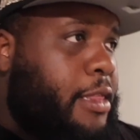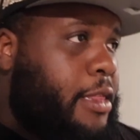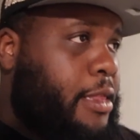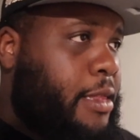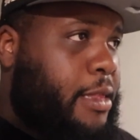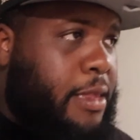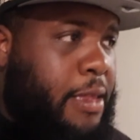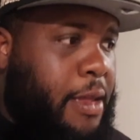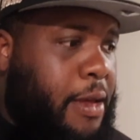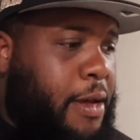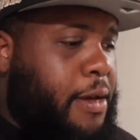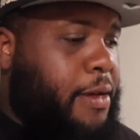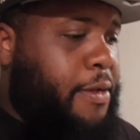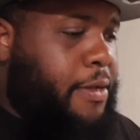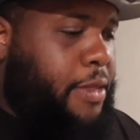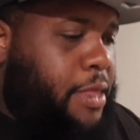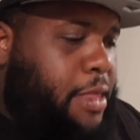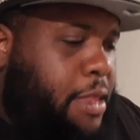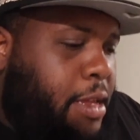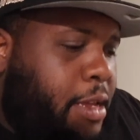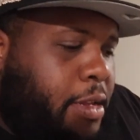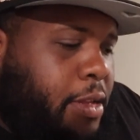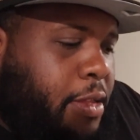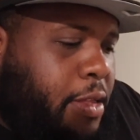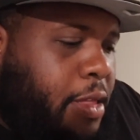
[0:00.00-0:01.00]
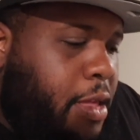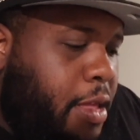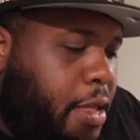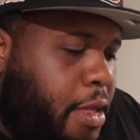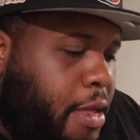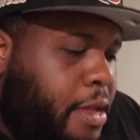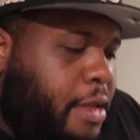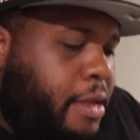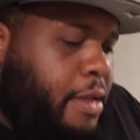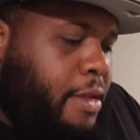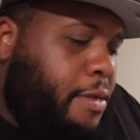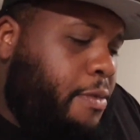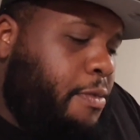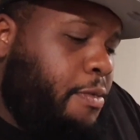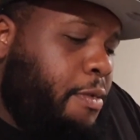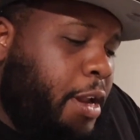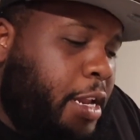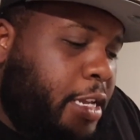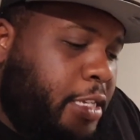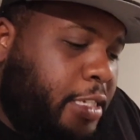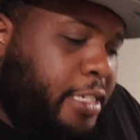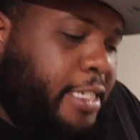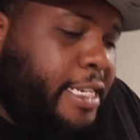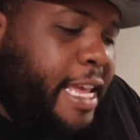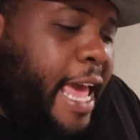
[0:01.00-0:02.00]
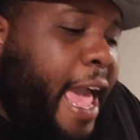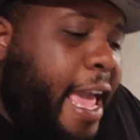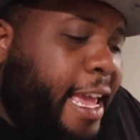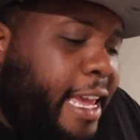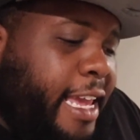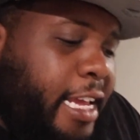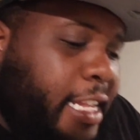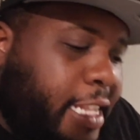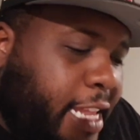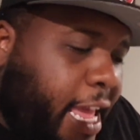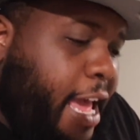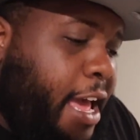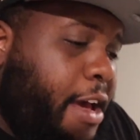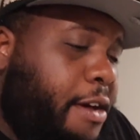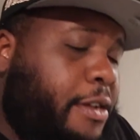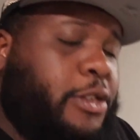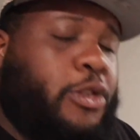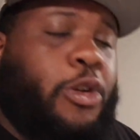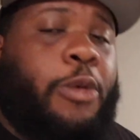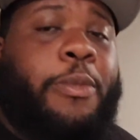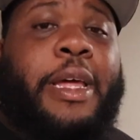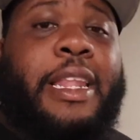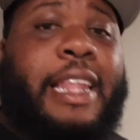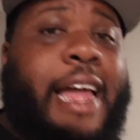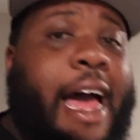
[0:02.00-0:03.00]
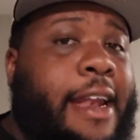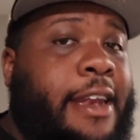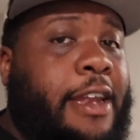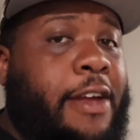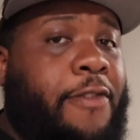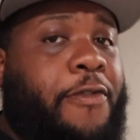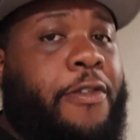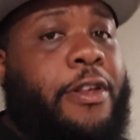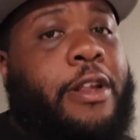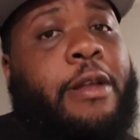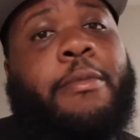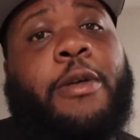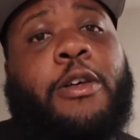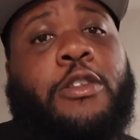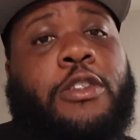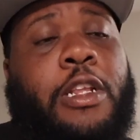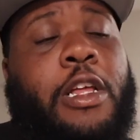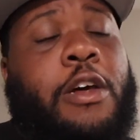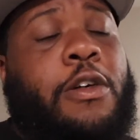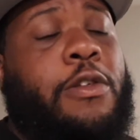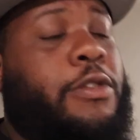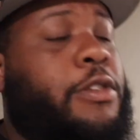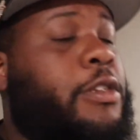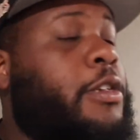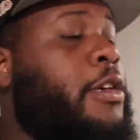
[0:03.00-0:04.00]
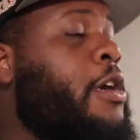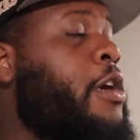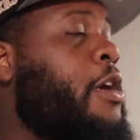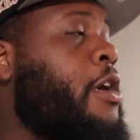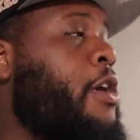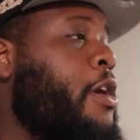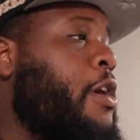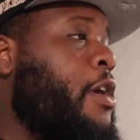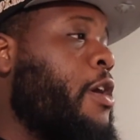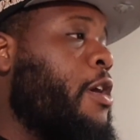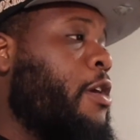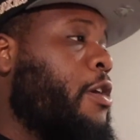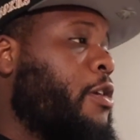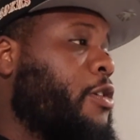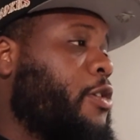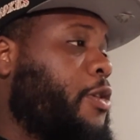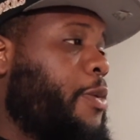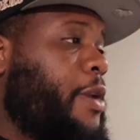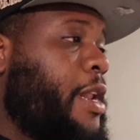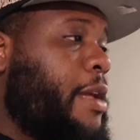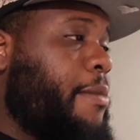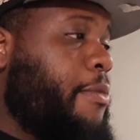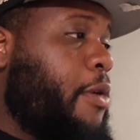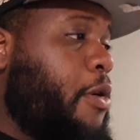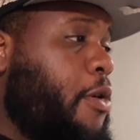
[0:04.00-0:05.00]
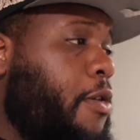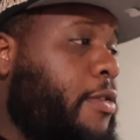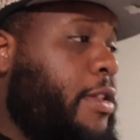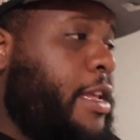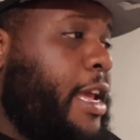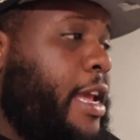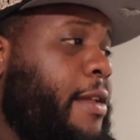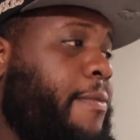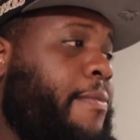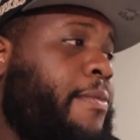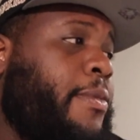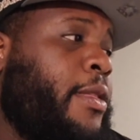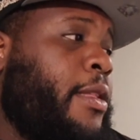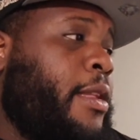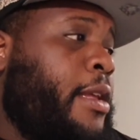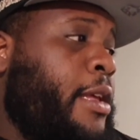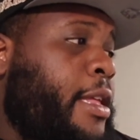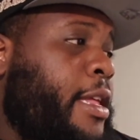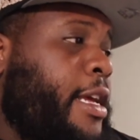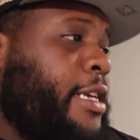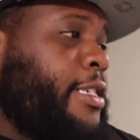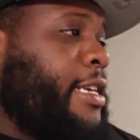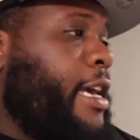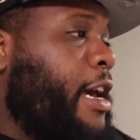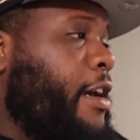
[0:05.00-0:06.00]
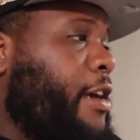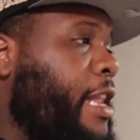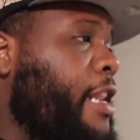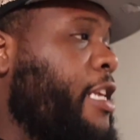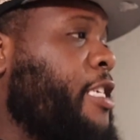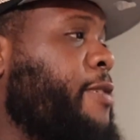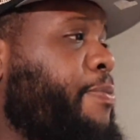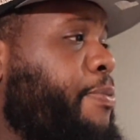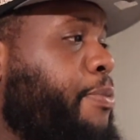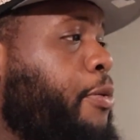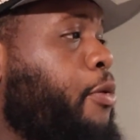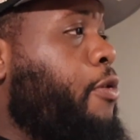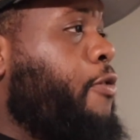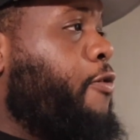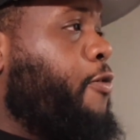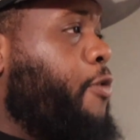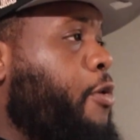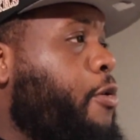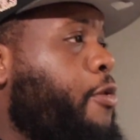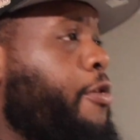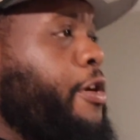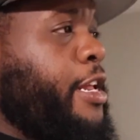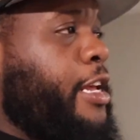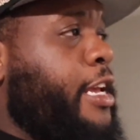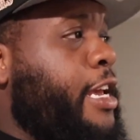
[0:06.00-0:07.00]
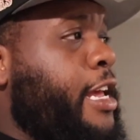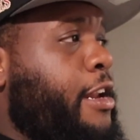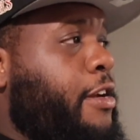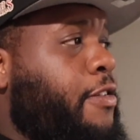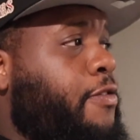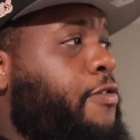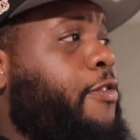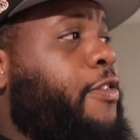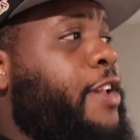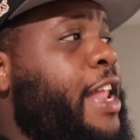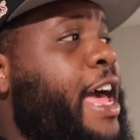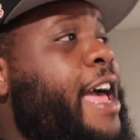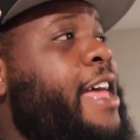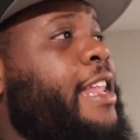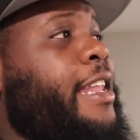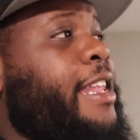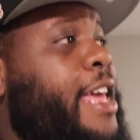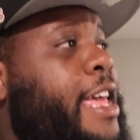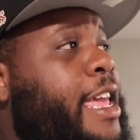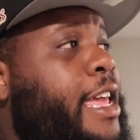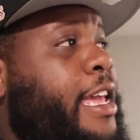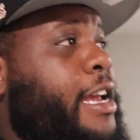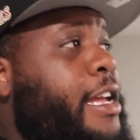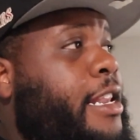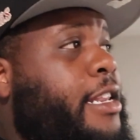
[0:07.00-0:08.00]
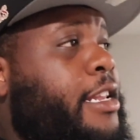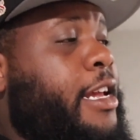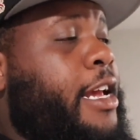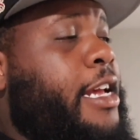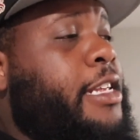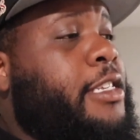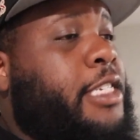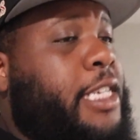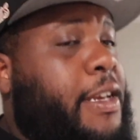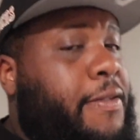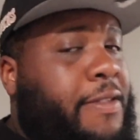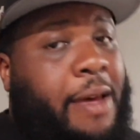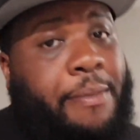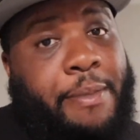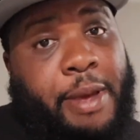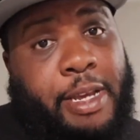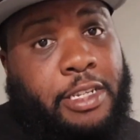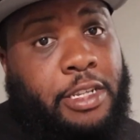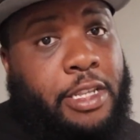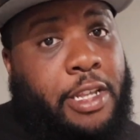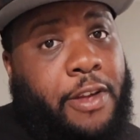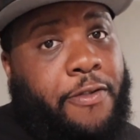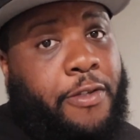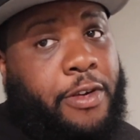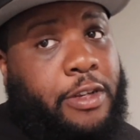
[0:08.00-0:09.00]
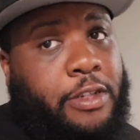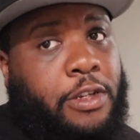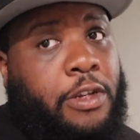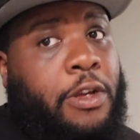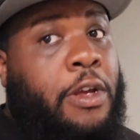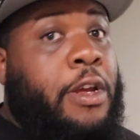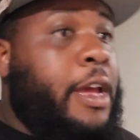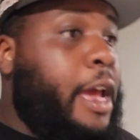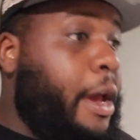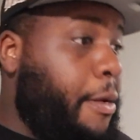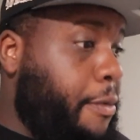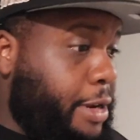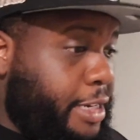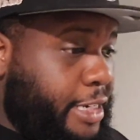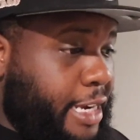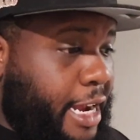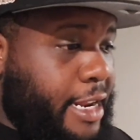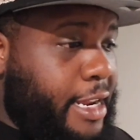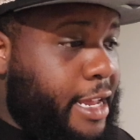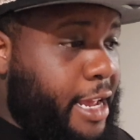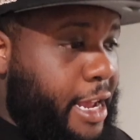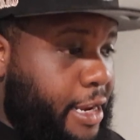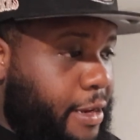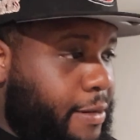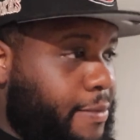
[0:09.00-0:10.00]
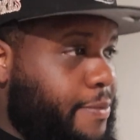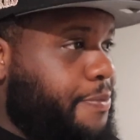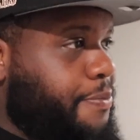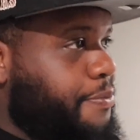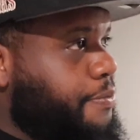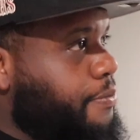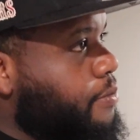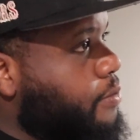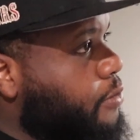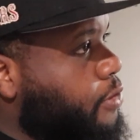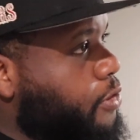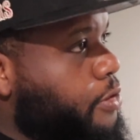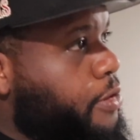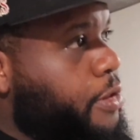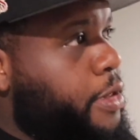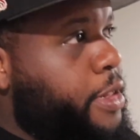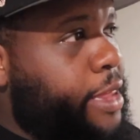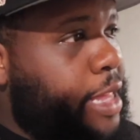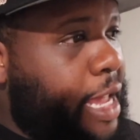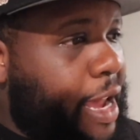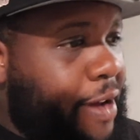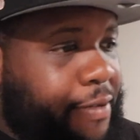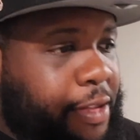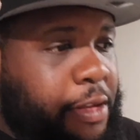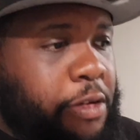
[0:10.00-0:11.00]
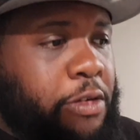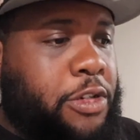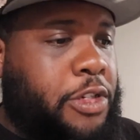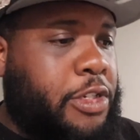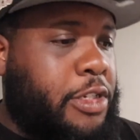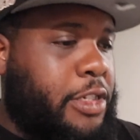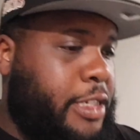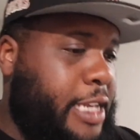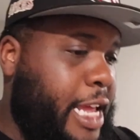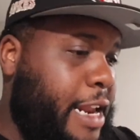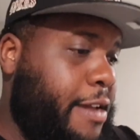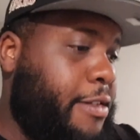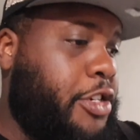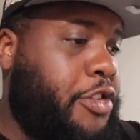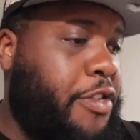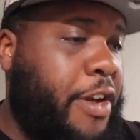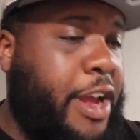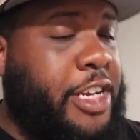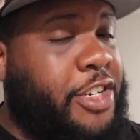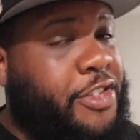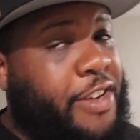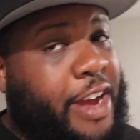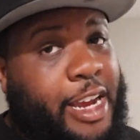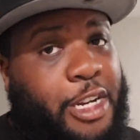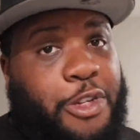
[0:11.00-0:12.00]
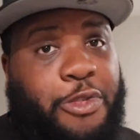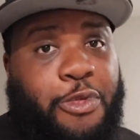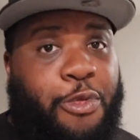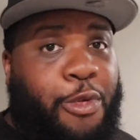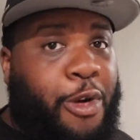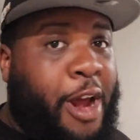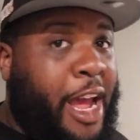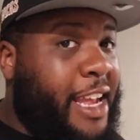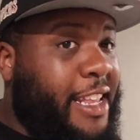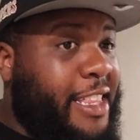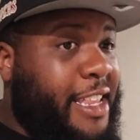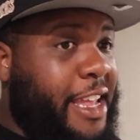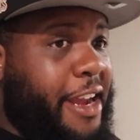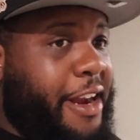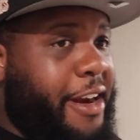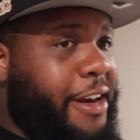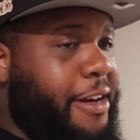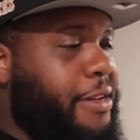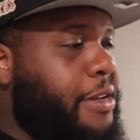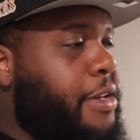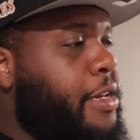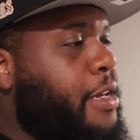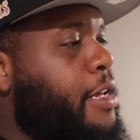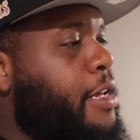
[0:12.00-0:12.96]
the the when it's sagging down, it's gonna be a lot different than most loads. So when they moved it, they said, okay, let's pull forward and get on flat land and see if that makes a difference. And which I did. They have a little set of train tracks right there.